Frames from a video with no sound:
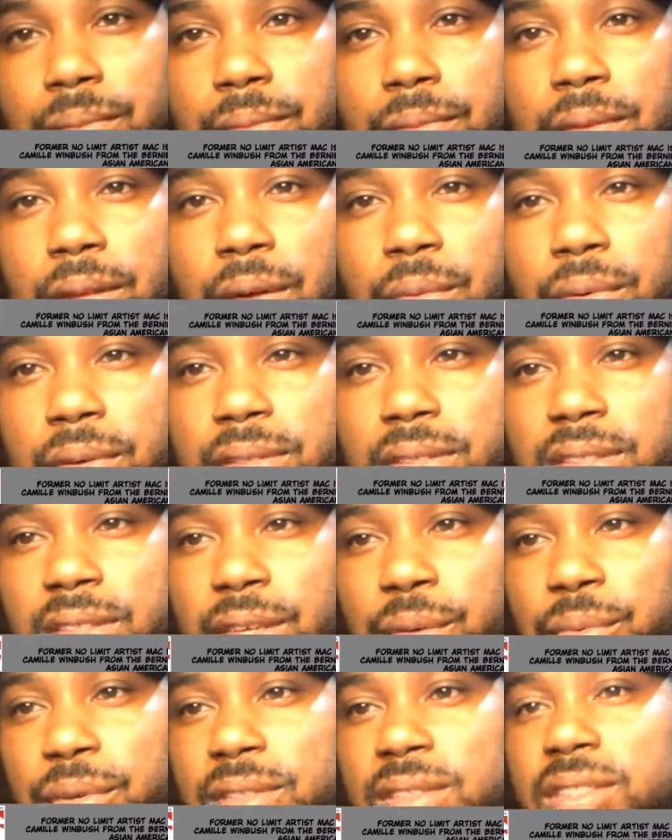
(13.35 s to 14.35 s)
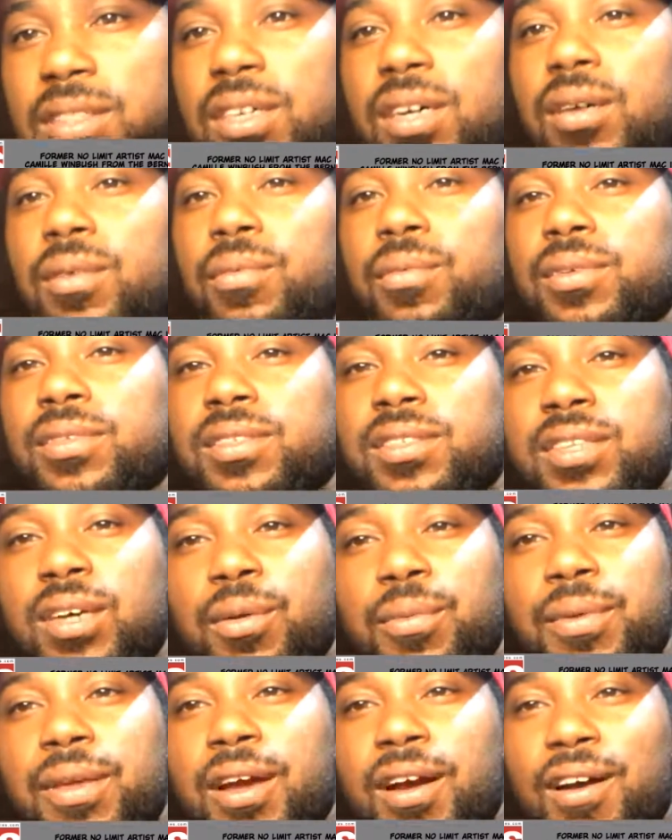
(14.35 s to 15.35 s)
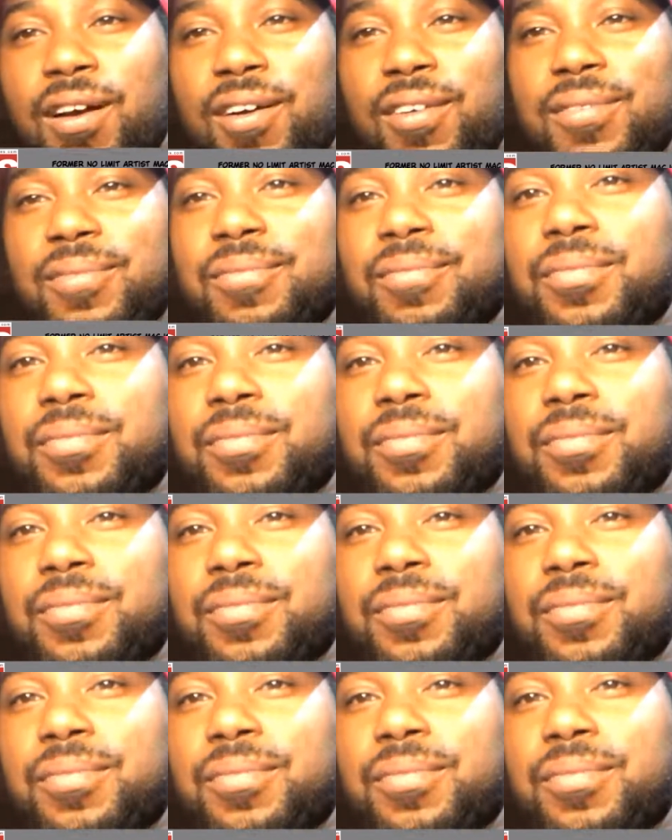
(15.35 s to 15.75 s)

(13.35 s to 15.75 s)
I want to say what's up, y'all.